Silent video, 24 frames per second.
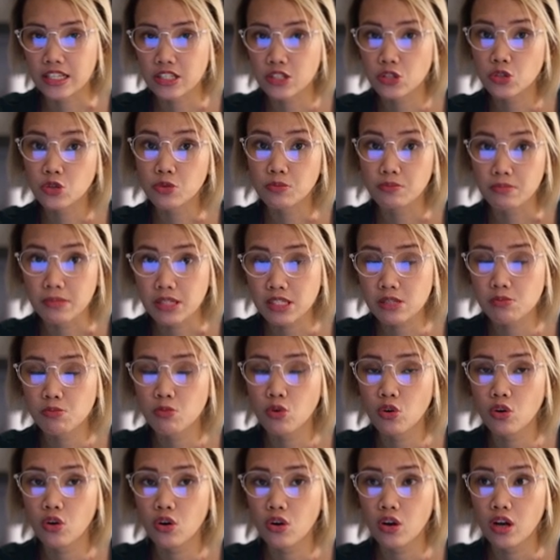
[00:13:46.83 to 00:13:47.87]
is yung
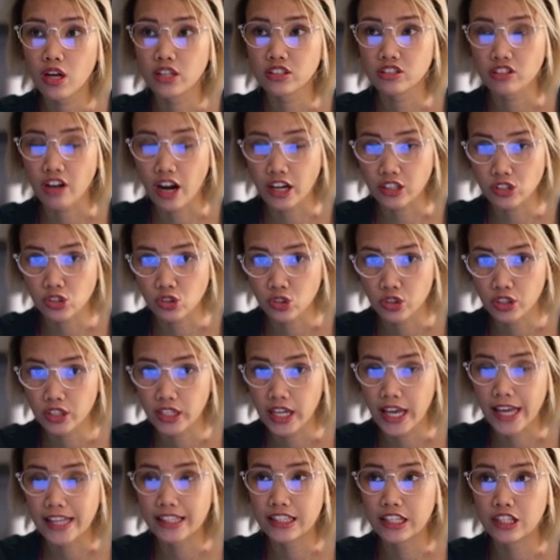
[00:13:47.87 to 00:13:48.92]
mismong
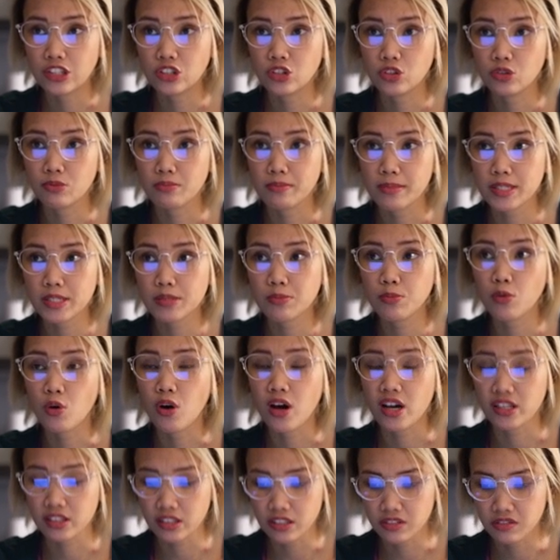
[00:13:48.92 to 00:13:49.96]
attraction and then yung mismong
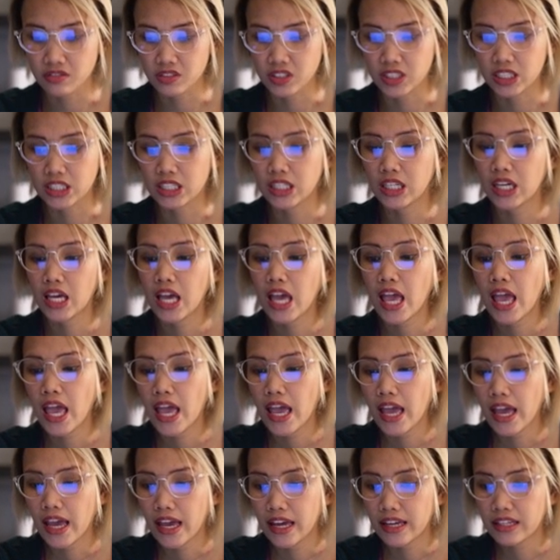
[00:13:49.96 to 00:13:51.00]
activity.
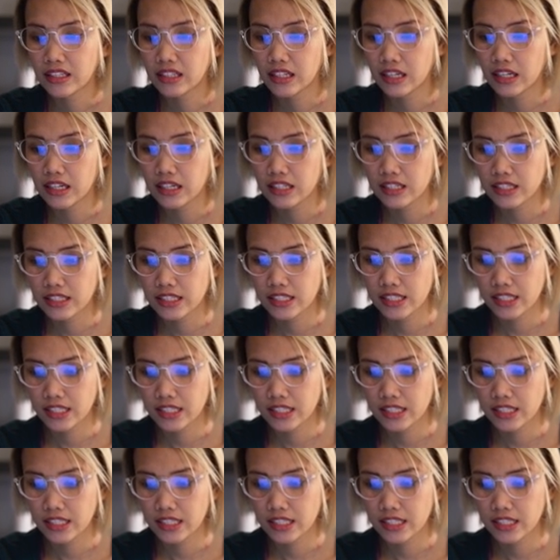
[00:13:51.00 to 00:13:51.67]
And then let's